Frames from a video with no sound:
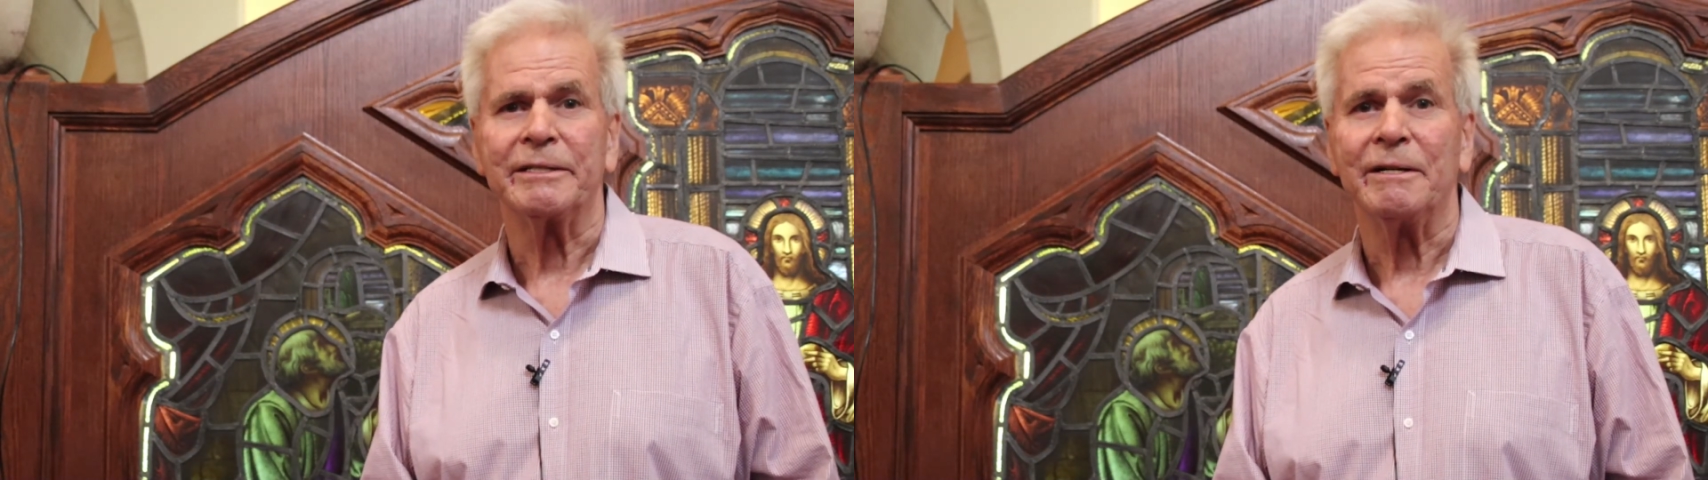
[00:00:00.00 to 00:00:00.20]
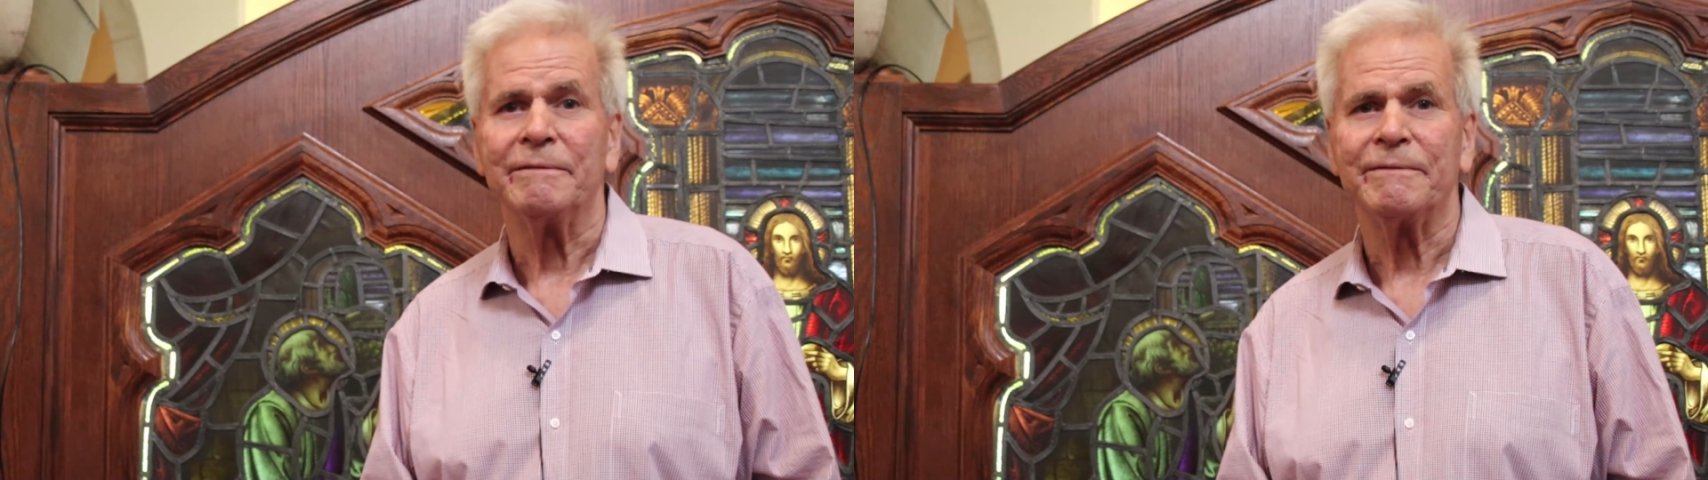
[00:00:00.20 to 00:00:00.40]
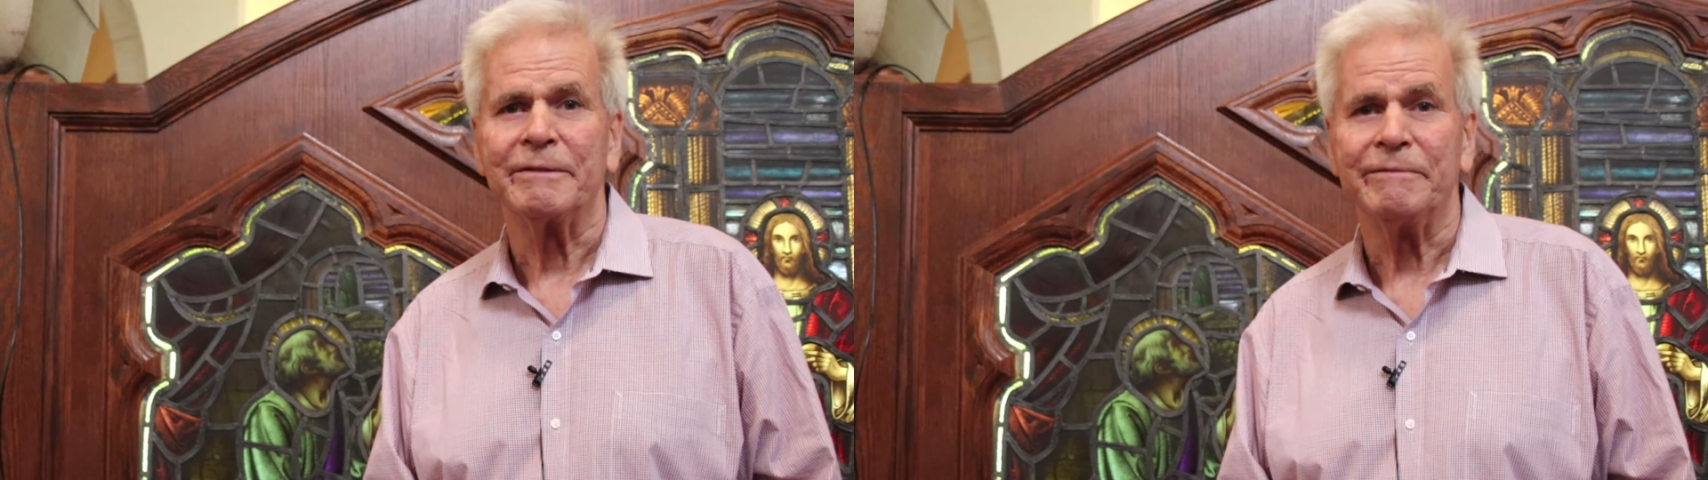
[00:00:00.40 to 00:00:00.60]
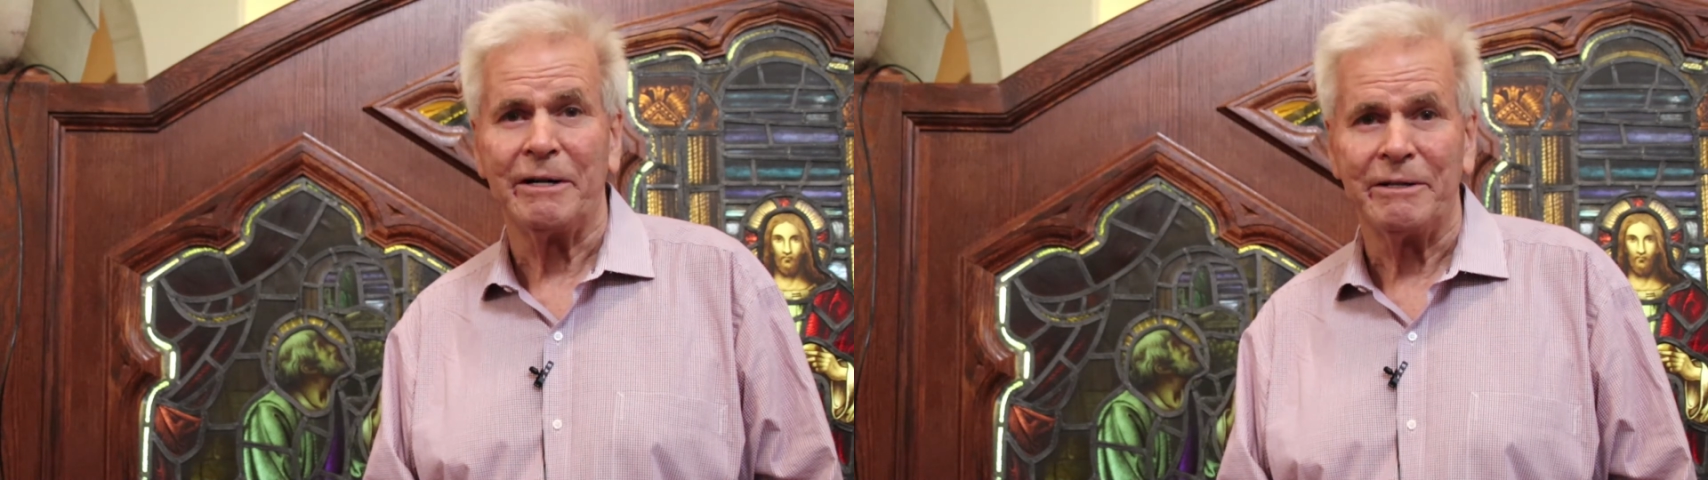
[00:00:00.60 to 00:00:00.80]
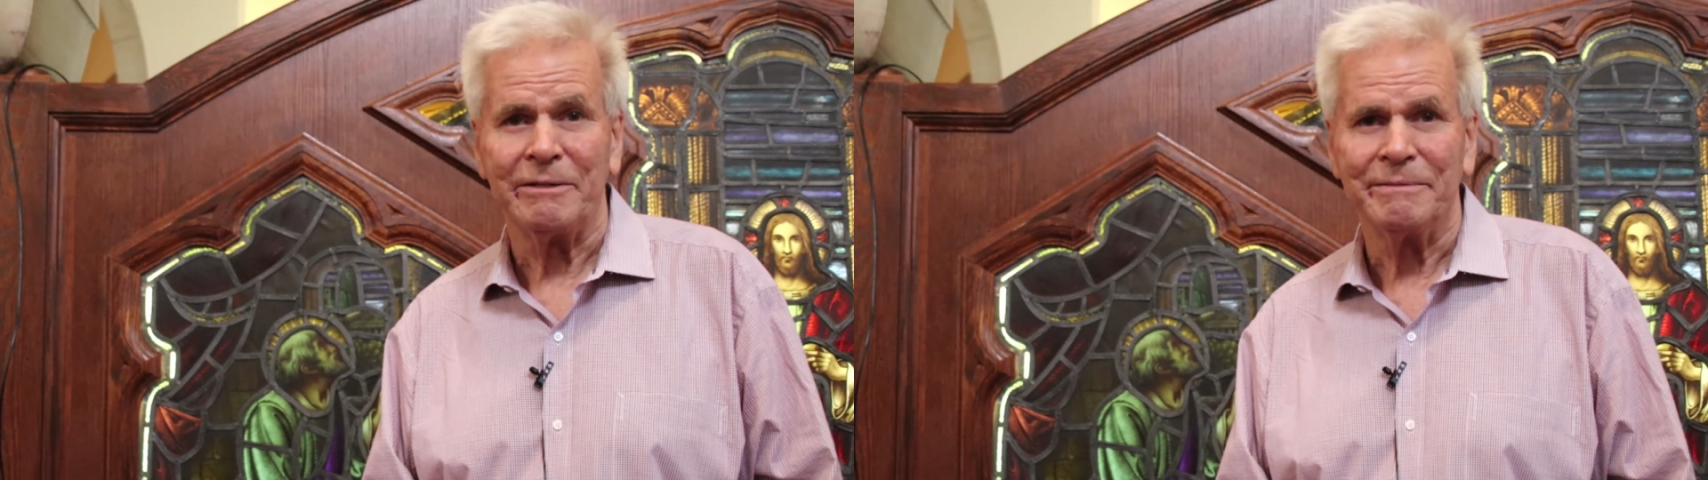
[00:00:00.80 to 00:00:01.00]
the fall
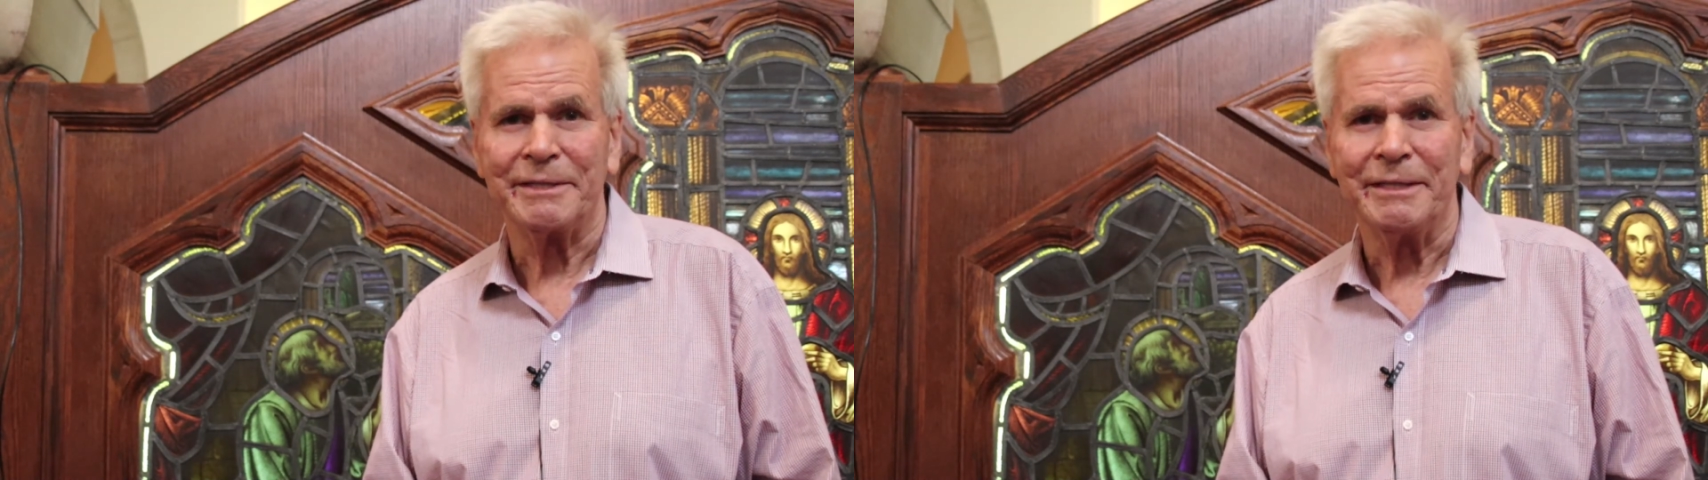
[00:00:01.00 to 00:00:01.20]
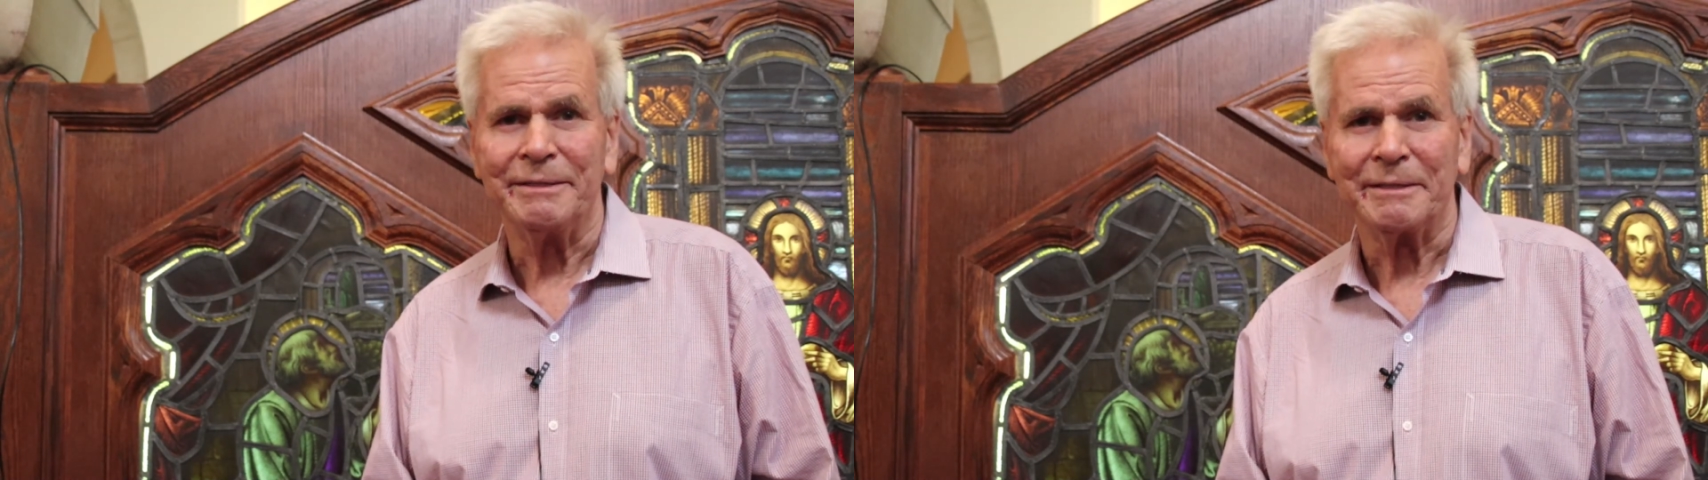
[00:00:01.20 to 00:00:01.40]
season.